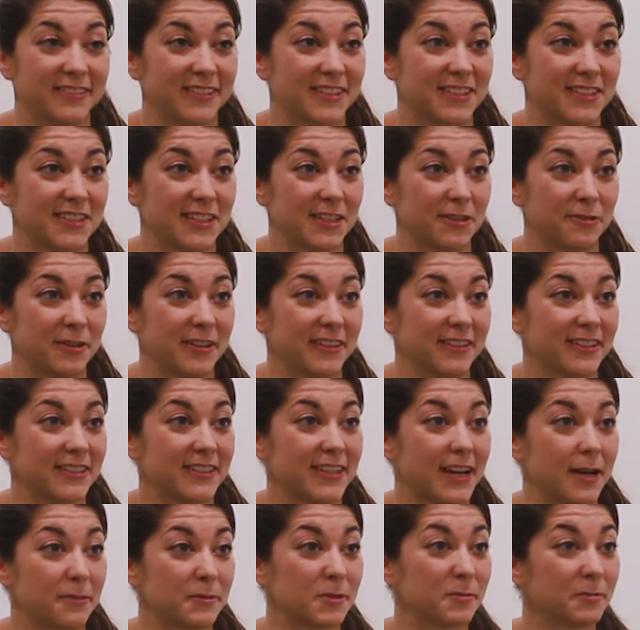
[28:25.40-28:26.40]
considering the
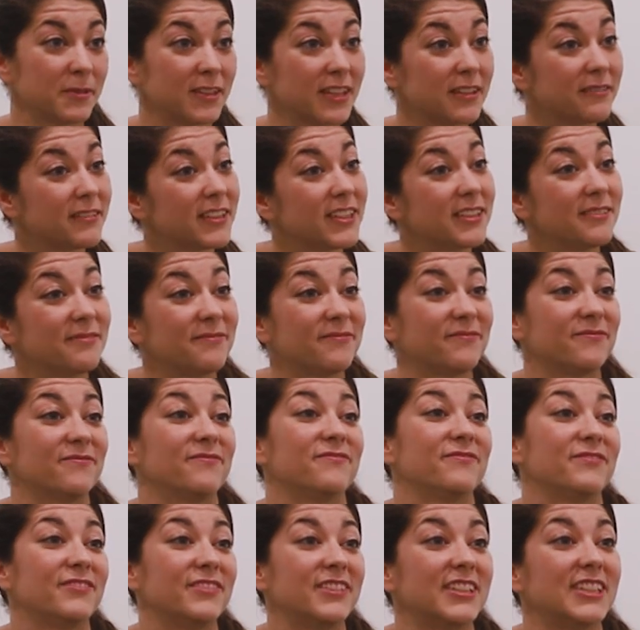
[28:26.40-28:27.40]
times we live in.
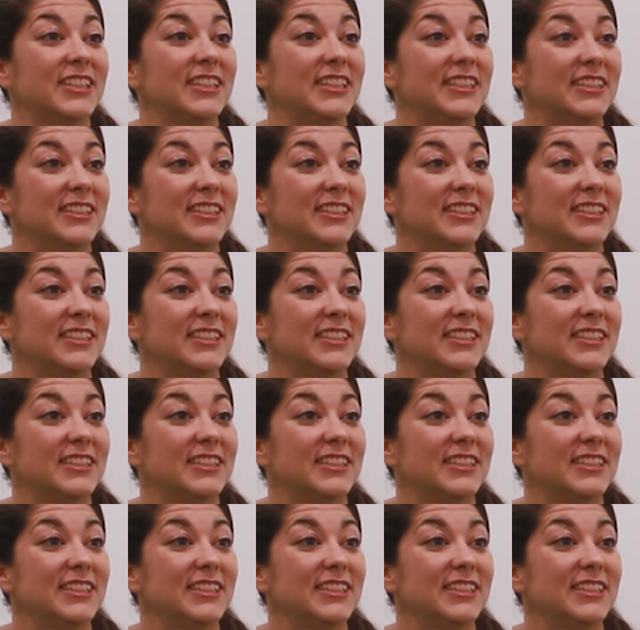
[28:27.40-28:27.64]
But